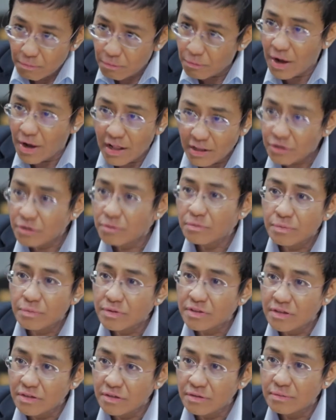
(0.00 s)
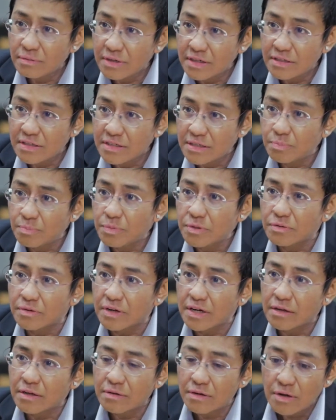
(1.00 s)
while you were with the
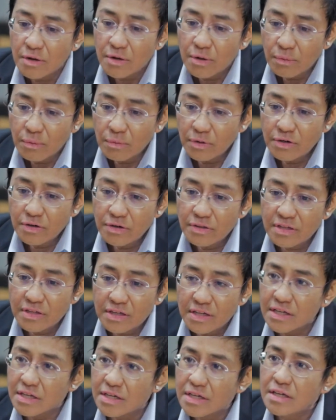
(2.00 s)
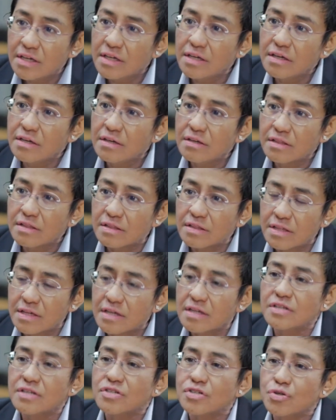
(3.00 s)
UNDP, right? What are the key
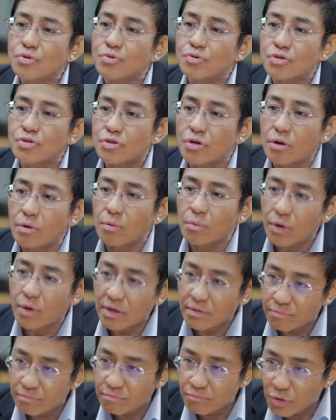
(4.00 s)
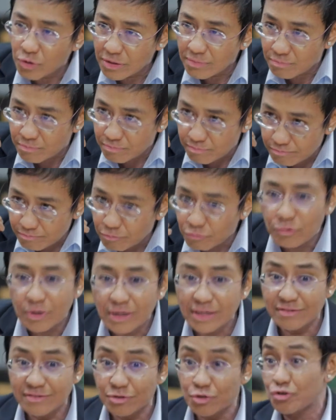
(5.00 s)
things you saw? What, what
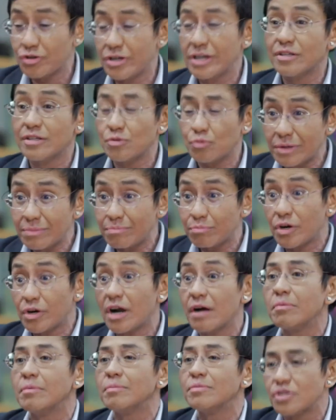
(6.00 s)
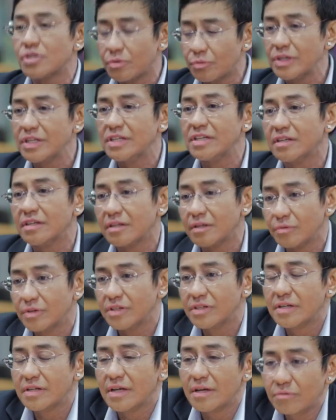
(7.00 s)
what trends, what problems are we dealing
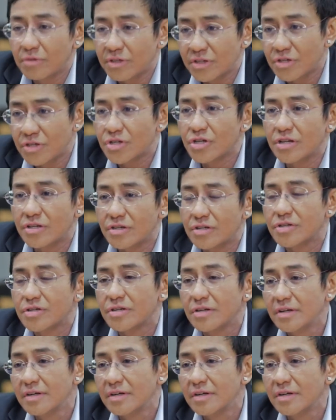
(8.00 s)
with today? What's changed?